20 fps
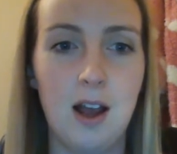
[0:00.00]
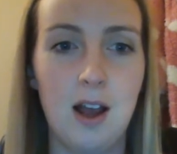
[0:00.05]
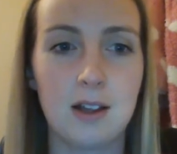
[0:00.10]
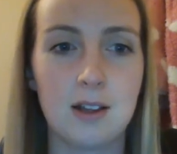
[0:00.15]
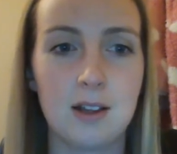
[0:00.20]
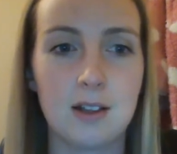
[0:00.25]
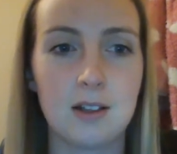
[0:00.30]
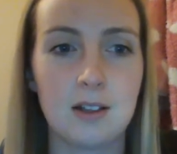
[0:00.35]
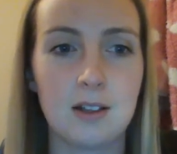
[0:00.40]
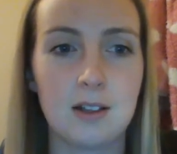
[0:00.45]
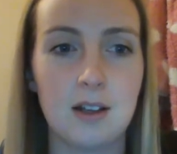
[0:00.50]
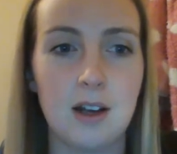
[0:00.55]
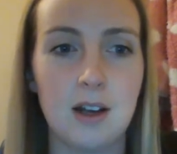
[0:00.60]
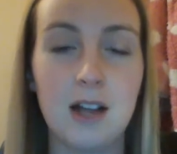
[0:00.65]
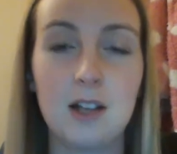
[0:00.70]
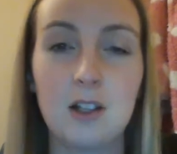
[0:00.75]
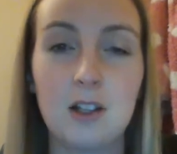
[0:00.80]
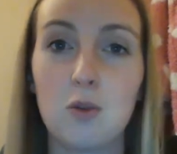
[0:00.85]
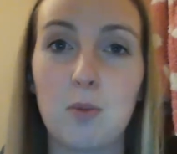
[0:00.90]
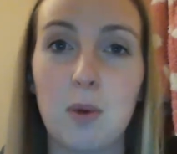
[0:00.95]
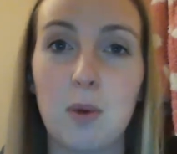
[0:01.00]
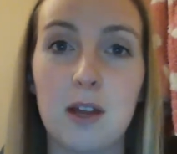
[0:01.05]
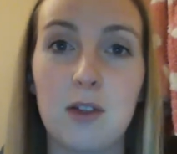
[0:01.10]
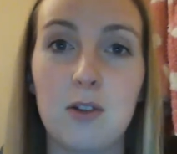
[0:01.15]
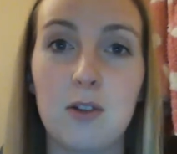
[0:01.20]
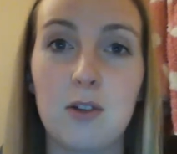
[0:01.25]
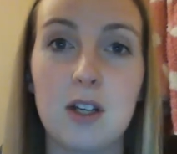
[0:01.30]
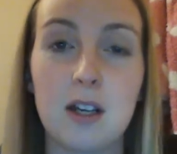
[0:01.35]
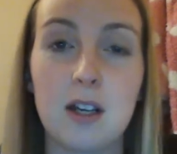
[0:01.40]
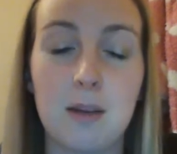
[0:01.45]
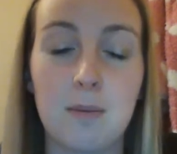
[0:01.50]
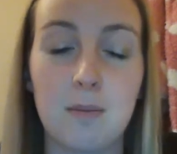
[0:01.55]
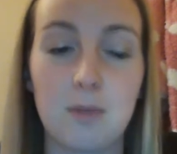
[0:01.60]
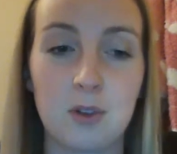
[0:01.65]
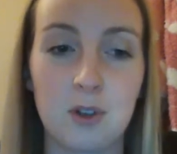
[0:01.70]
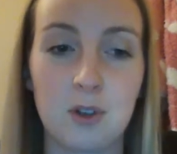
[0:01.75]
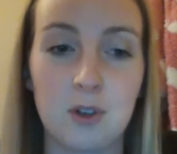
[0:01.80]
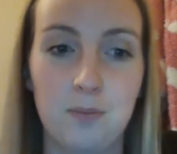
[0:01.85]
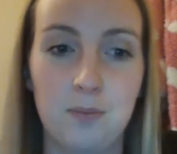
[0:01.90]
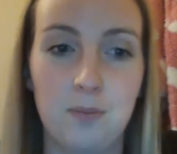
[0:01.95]
and I had to go back 3
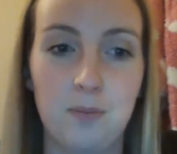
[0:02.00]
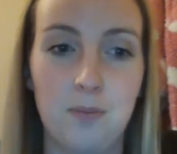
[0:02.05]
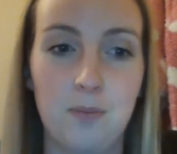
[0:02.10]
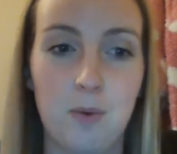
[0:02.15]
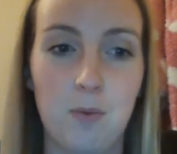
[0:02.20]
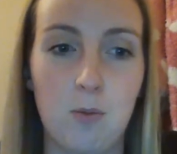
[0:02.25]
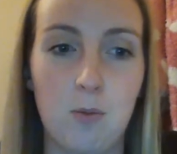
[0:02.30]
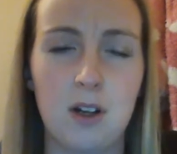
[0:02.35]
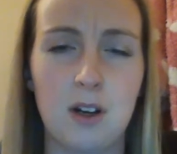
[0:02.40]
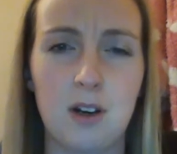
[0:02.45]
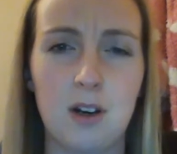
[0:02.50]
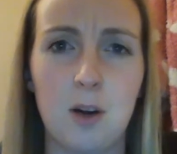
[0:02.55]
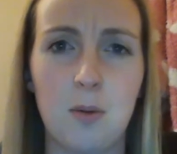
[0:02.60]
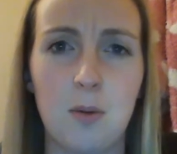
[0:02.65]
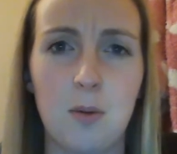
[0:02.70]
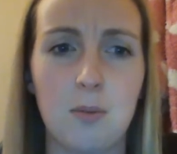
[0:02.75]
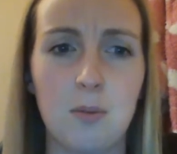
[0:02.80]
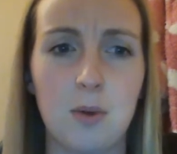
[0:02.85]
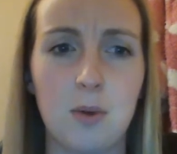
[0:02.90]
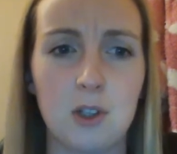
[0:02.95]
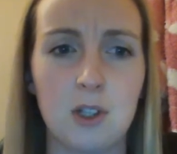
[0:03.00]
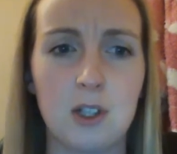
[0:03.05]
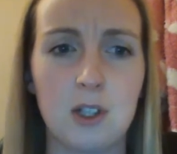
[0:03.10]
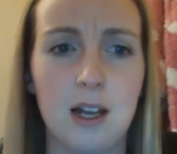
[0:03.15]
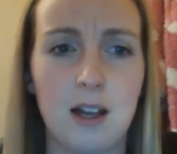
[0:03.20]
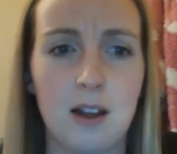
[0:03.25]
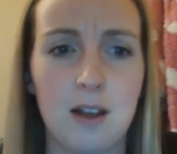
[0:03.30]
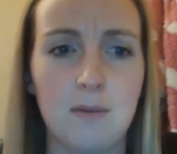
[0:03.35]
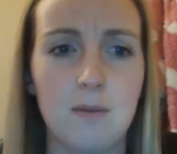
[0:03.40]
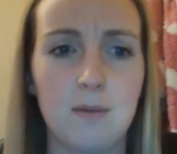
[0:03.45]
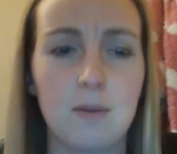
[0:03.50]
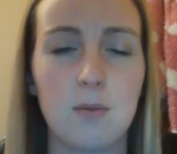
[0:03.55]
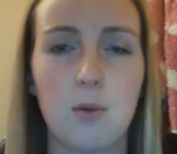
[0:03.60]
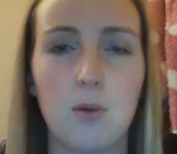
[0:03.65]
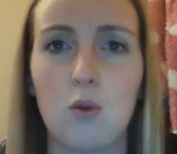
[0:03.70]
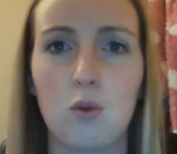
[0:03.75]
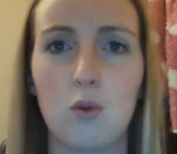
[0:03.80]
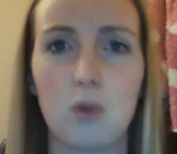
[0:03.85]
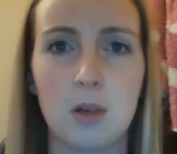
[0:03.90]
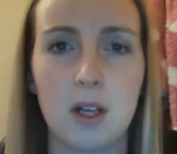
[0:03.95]
times within a couple of months to get
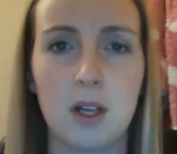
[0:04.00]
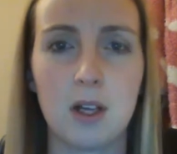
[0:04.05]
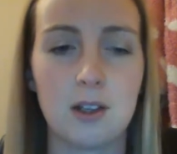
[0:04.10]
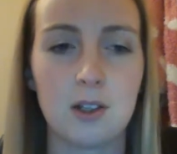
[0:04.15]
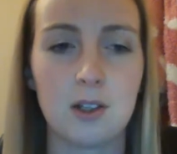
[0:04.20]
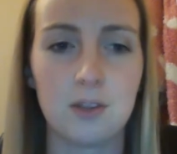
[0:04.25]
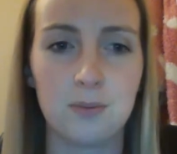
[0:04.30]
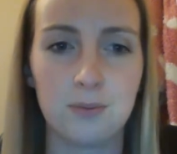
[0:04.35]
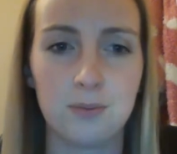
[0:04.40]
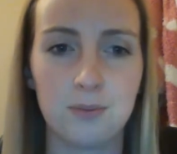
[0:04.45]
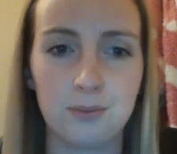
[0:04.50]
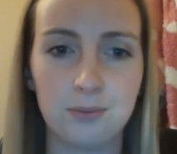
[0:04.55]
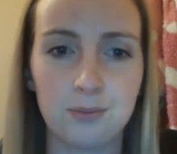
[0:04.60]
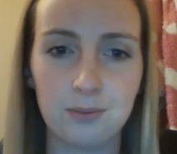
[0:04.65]
them all replaced.